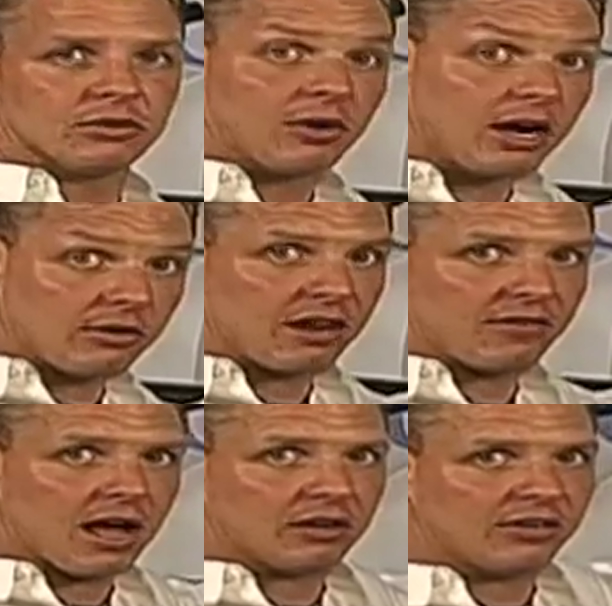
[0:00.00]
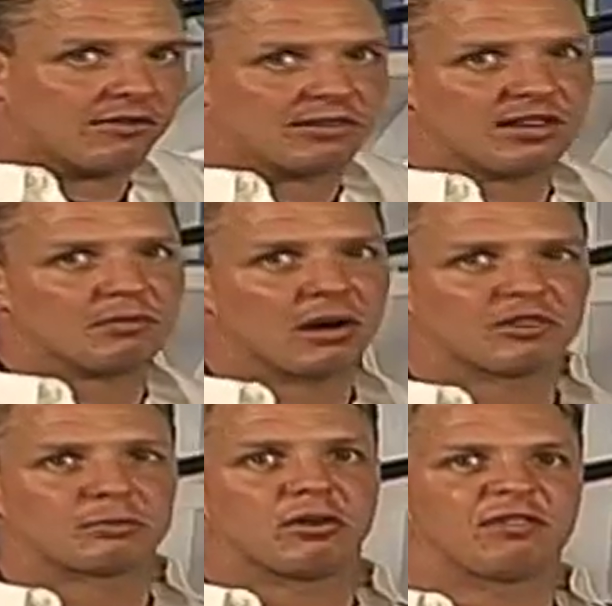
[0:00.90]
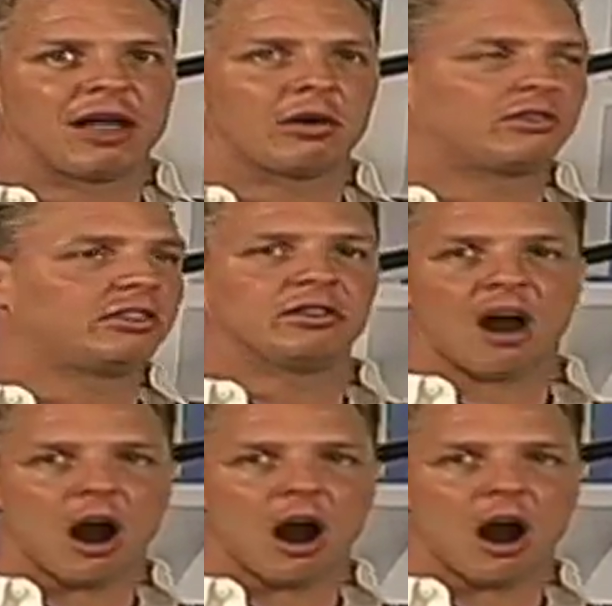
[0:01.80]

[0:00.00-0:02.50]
Great value. 17 bucks, Pro Flowers. Eat your